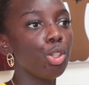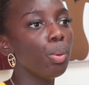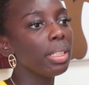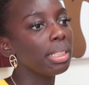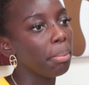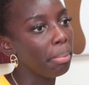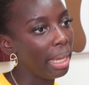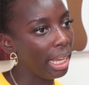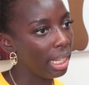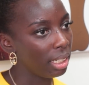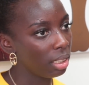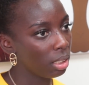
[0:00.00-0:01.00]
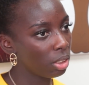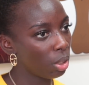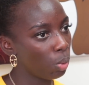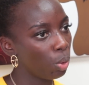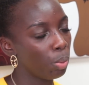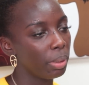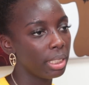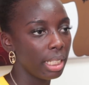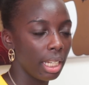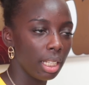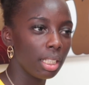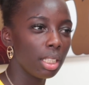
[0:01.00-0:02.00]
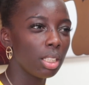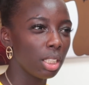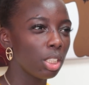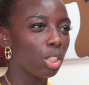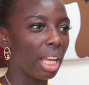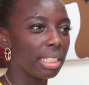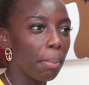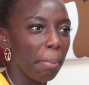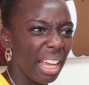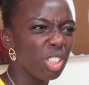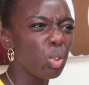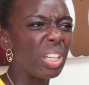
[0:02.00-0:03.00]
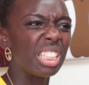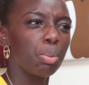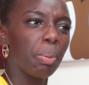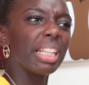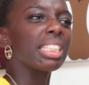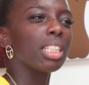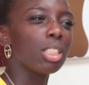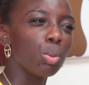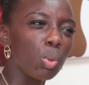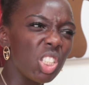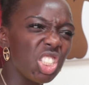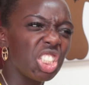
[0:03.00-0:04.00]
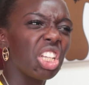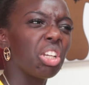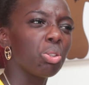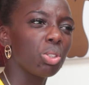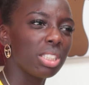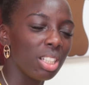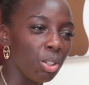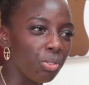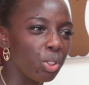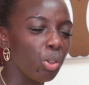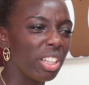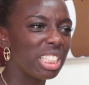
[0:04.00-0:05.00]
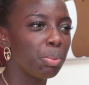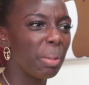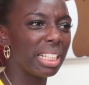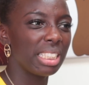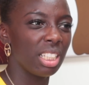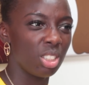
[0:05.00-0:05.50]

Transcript: you as a man, someone will be saying, as a man, you're expected to assert yourself. You're expected.